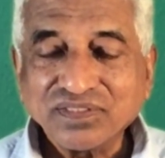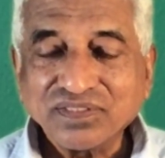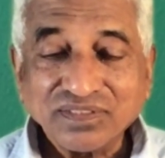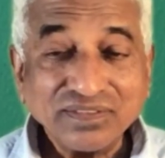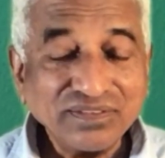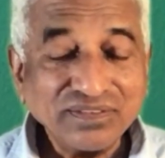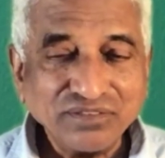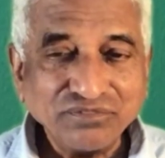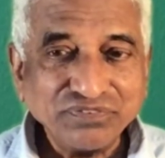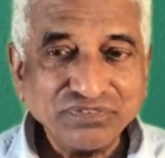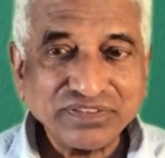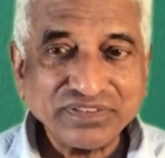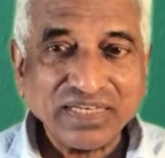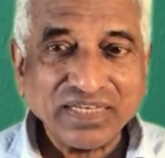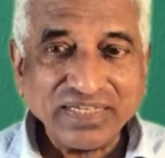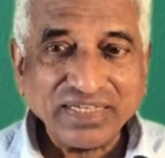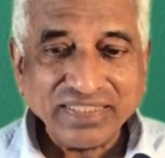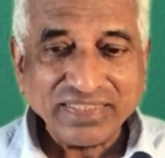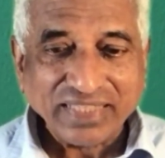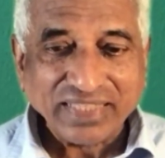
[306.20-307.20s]
And if you
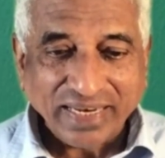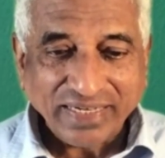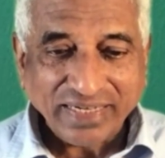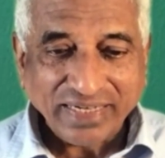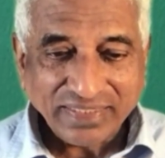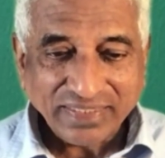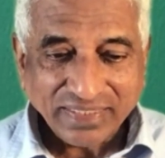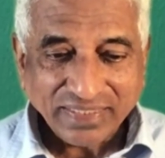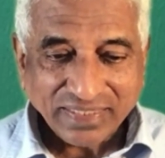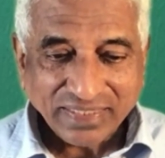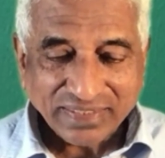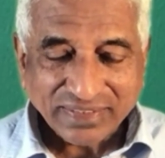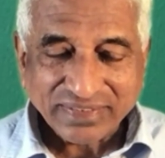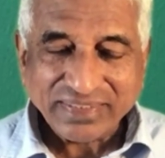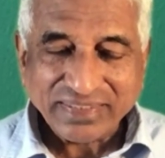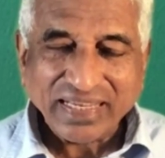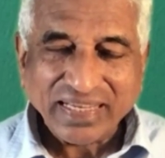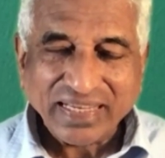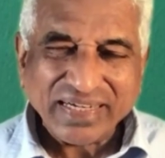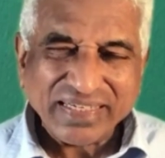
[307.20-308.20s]
study that,
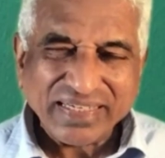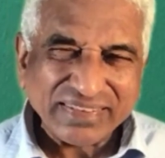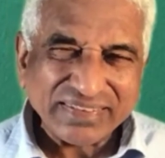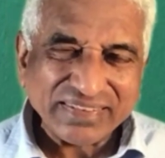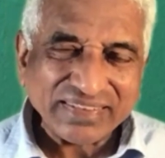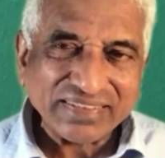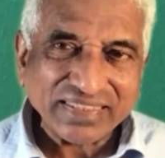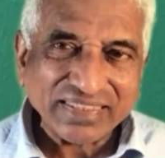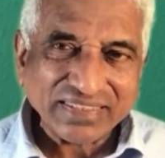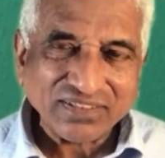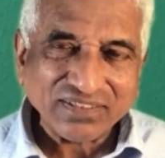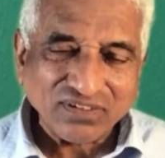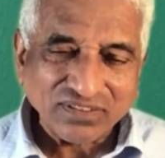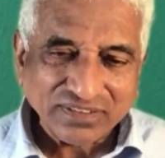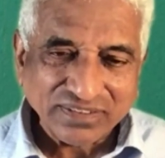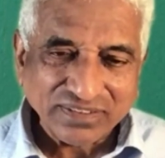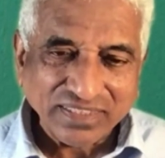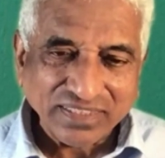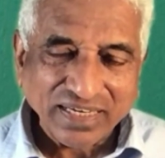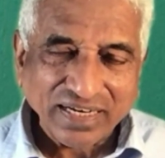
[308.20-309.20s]
that is a
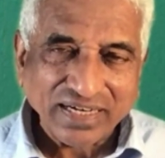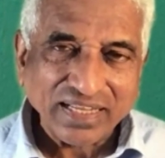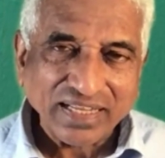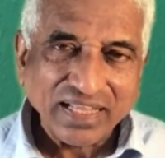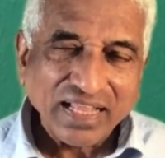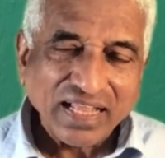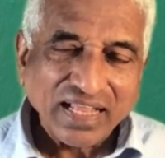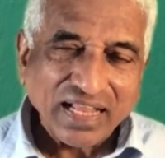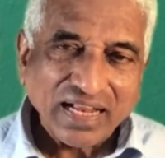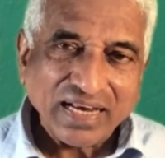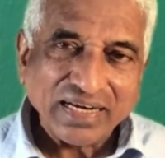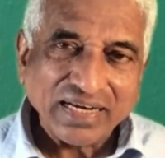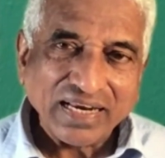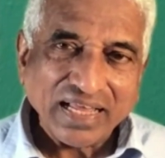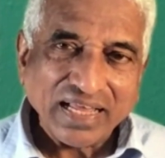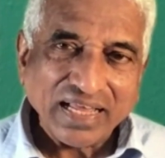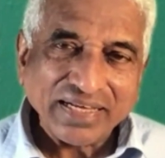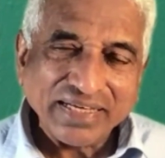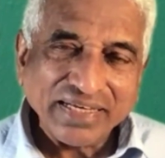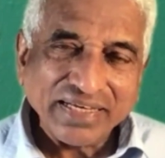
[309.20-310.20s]
technology they had. And
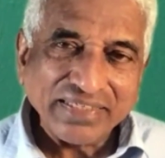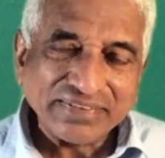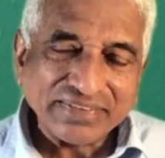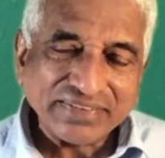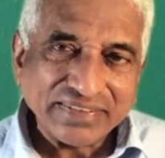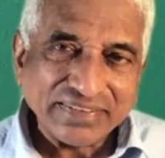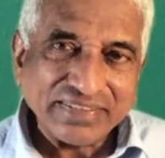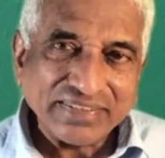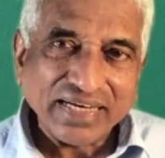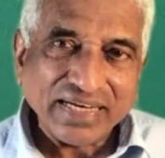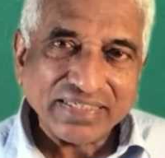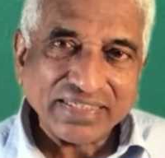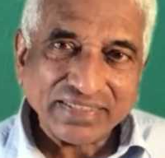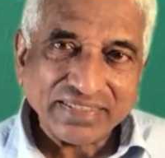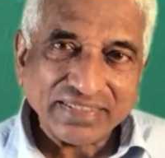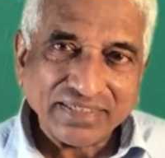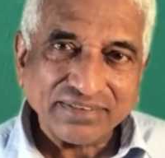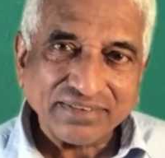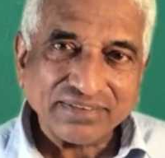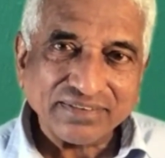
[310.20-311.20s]
against that
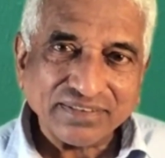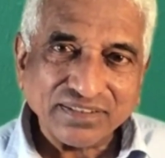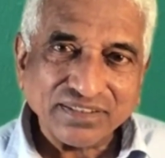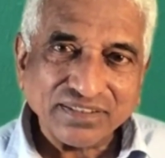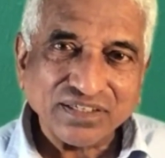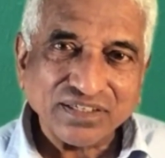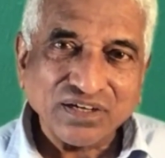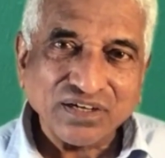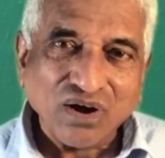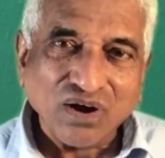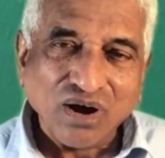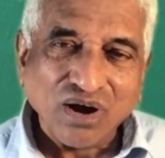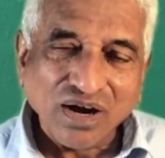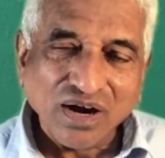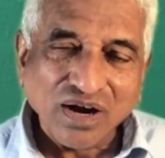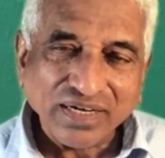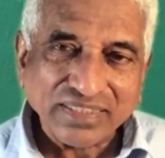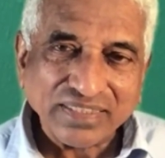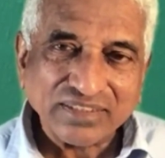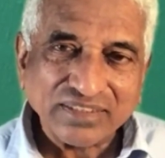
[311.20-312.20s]
country,
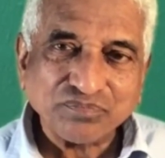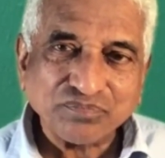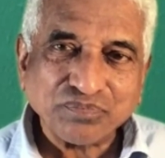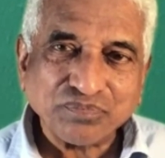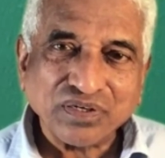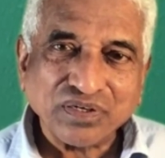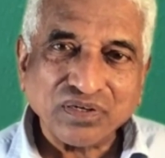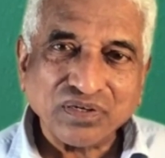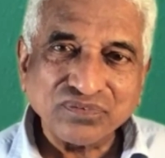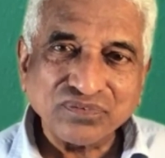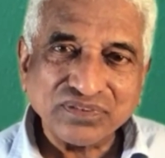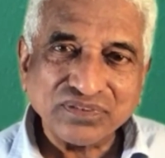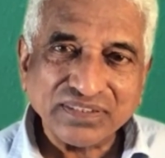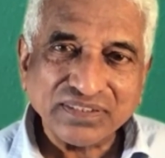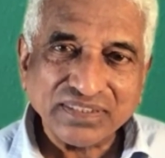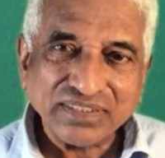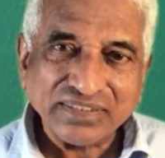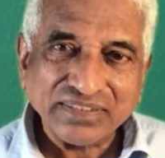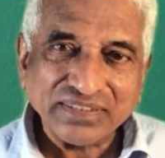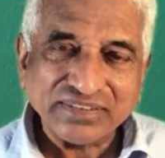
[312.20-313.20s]
God is
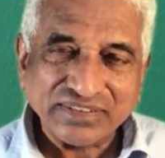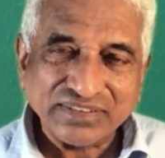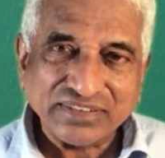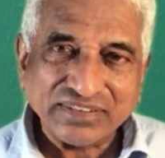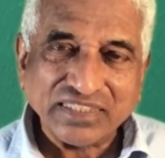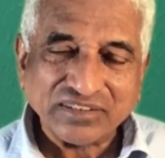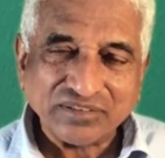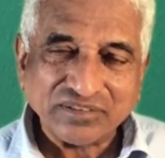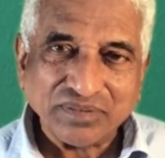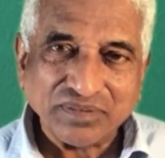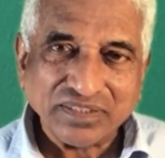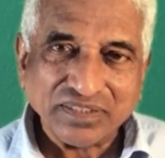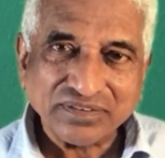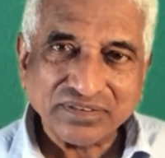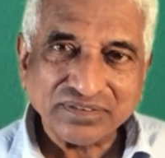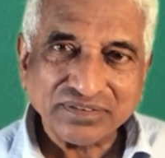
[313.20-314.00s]
pronouncing his judgment.